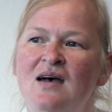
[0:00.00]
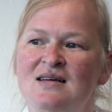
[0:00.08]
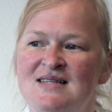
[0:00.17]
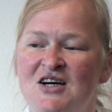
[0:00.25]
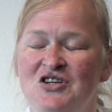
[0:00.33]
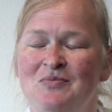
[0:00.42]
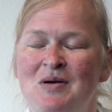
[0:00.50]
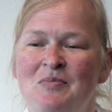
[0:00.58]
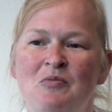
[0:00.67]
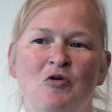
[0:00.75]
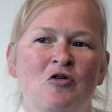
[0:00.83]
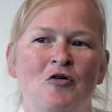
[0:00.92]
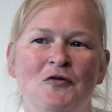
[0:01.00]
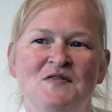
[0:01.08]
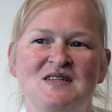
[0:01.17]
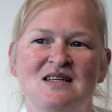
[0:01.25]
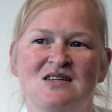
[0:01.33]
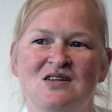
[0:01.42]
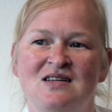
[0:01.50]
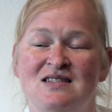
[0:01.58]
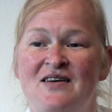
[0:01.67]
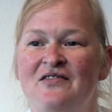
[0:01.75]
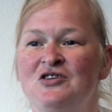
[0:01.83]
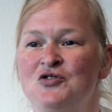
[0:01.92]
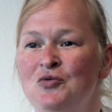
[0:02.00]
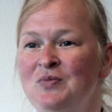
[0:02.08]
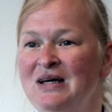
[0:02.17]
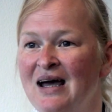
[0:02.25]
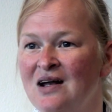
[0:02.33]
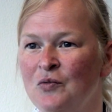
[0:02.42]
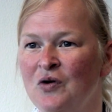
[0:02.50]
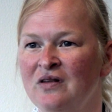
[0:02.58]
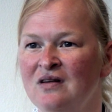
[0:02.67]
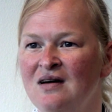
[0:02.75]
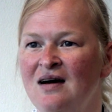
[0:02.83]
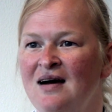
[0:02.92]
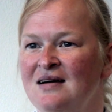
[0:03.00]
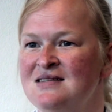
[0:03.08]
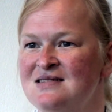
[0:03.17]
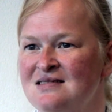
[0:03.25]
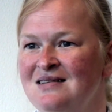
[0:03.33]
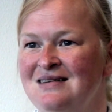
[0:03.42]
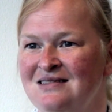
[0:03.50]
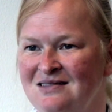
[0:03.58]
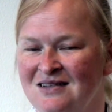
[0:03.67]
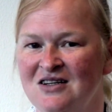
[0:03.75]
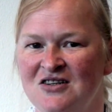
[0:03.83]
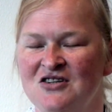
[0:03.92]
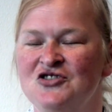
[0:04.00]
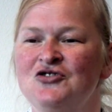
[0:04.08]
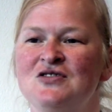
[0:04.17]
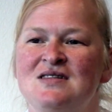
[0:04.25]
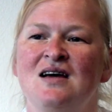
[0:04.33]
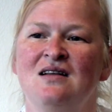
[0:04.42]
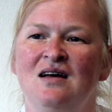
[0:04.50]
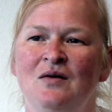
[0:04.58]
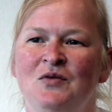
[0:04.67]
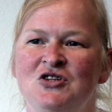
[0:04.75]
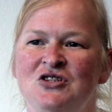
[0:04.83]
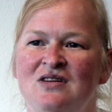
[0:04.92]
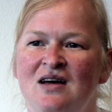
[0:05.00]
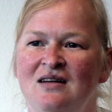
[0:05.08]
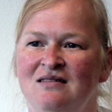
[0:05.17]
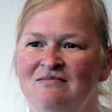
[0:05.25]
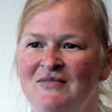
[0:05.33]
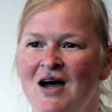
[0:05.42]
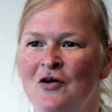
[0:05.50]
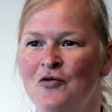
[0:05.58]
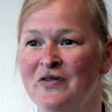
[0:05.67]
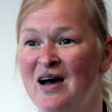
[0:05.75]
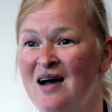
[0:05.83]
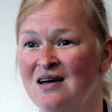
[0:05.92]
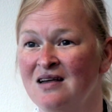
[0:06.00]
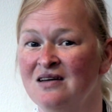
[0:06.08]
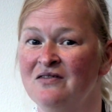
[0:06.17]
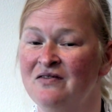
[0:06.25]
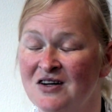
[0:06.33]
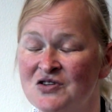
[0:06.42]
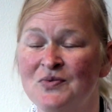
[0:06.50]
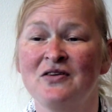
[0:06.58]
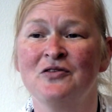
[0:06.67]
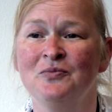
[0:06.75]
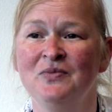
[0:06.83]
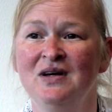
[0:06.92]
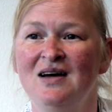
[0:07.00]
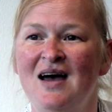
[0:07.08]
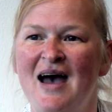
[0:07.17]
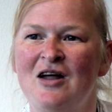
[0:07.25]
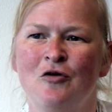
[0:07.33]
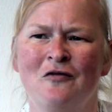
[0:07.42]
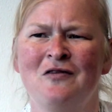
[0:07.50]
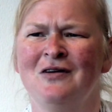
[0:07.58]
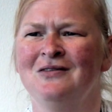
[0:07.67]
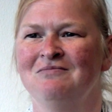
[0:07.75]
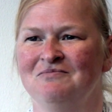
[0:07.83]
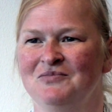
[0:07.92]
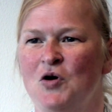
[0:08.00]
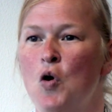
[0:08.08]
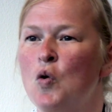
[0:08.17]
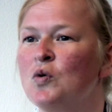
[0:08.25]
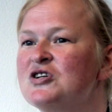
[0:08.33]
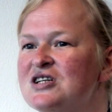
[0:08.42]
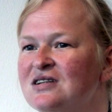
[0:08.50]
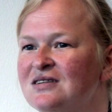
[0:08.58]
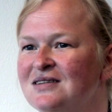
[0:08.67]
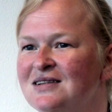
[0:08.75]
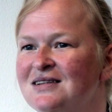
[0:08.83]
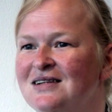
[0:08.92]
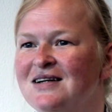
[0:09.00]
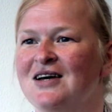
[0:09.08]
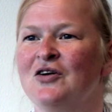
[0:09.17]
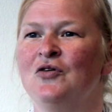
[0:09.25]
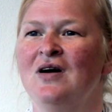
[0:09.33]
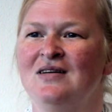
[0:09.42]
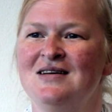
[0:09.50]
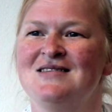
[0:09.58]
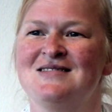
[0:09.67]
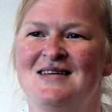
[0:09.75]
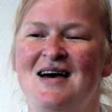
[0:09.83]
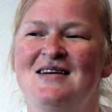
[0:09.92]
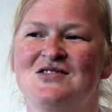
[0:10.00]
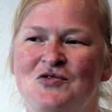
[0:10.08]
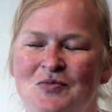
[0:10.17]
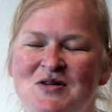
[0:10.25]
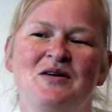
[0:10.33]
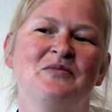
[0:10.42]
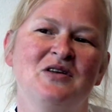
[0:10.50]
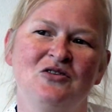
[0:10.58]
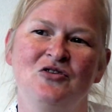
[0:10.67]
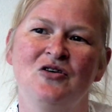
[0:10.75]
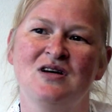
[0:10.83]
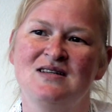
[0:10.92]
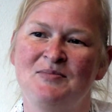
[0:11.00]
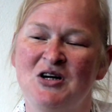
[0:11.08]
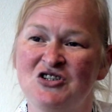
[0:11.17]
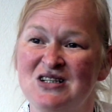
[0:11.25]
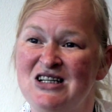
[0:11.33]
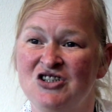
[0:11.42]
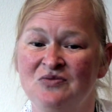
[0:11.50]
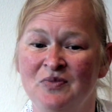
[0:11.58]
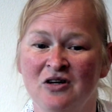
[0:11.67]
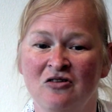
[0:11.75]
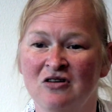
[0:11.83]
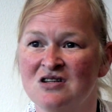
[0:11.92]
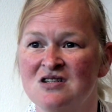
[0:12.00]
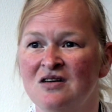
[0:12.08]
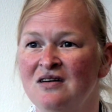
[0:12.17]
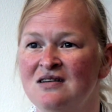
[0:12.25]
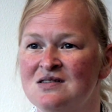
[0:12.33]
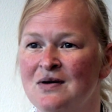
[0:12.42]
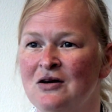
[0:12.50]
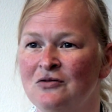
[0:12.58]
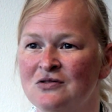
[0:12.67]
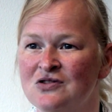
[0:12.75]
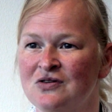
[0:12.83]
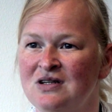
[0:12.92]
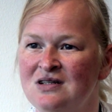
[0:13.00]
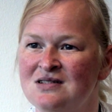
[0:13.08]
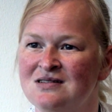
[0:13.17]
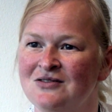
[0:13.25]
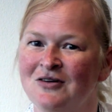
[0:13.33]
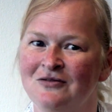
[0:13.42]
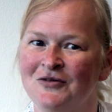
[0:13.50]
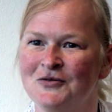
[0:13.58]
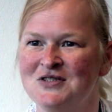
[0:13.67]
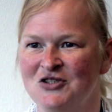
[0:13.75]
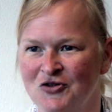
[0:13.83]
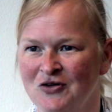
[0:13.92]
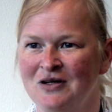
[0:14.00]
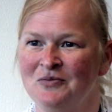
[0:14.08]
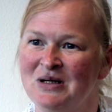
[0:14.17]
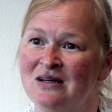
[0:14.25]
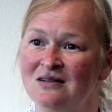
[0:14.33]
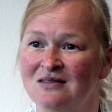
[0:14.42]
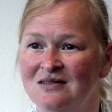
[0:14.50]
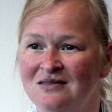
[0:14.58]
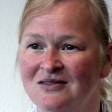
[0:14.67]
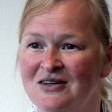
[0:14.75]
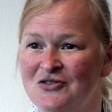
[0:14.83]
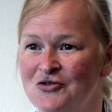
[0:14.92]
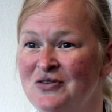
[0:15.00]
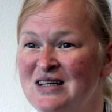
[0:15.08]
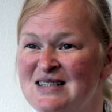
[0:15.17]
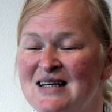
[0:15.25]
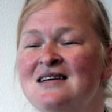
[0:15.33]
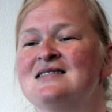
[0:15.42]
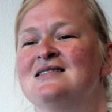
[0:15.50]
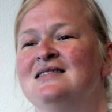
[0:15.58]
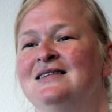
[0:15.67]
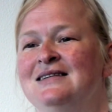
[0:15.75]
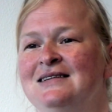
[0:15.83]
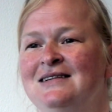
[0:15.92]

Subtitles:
It's actually made me more confident because if I do meet anyone that has that does use sign language, then I know that I can converse with them and not feel awkward, you know, and it's going to be something new because I'm actually teaching my younger son it as well, so he's looking forward to joining me like doing these things.